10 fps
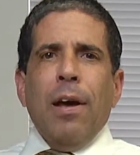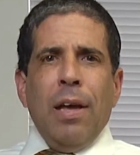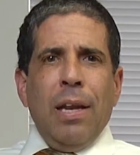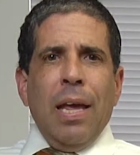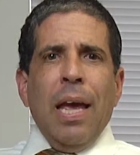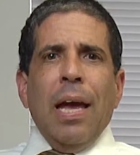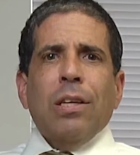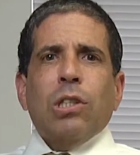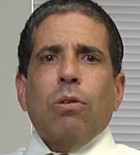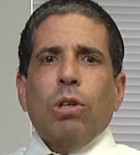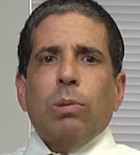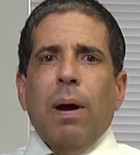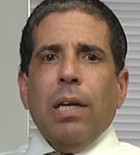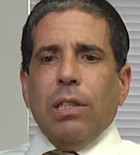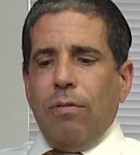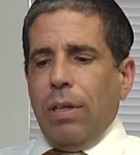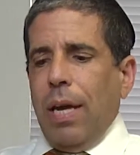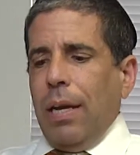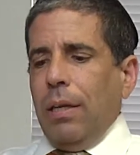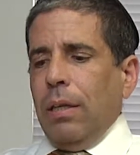enhance the response of the
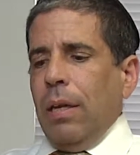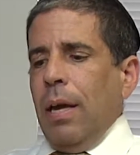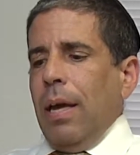tendon.